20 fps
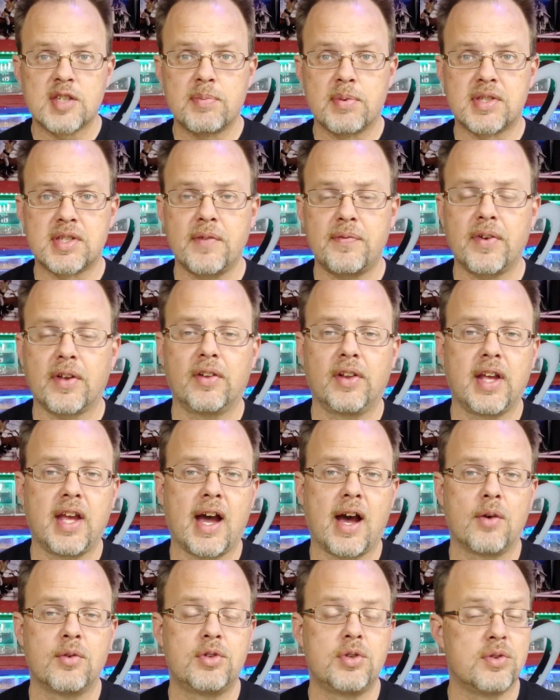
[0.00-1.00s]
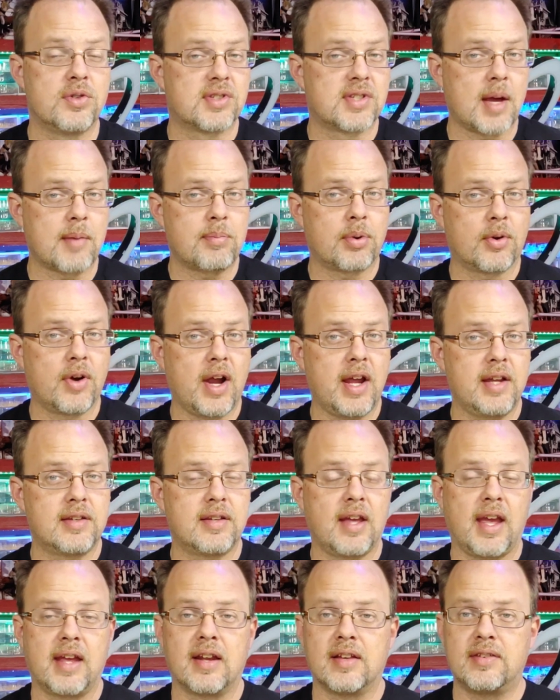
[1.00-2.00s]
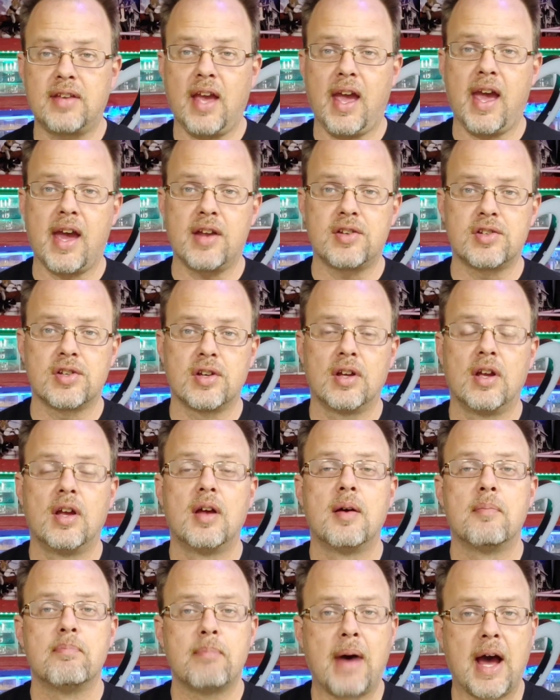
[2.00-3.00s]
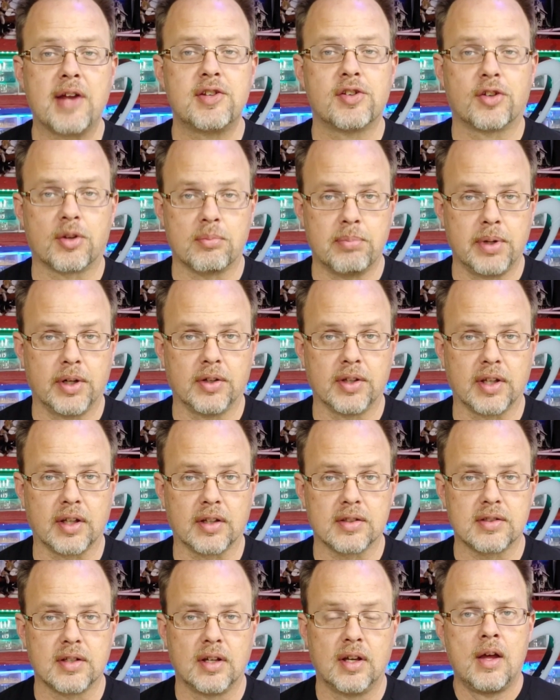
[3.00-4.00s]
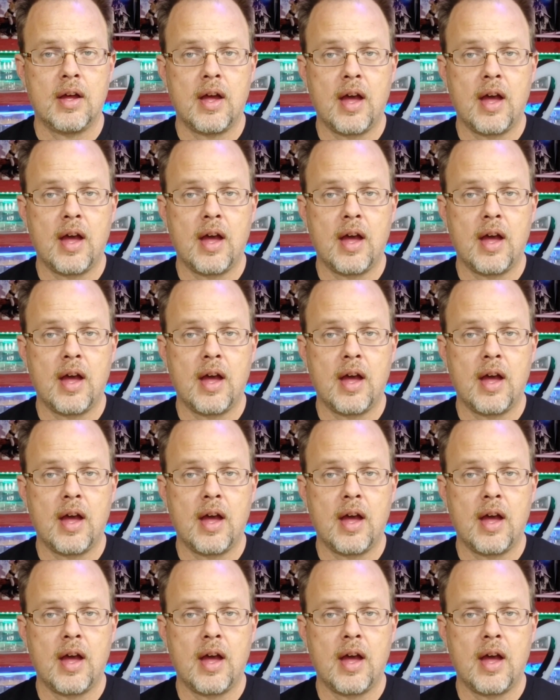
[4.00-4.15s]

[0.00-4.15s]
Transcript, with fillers: specifically how to separate and attach modular buildings.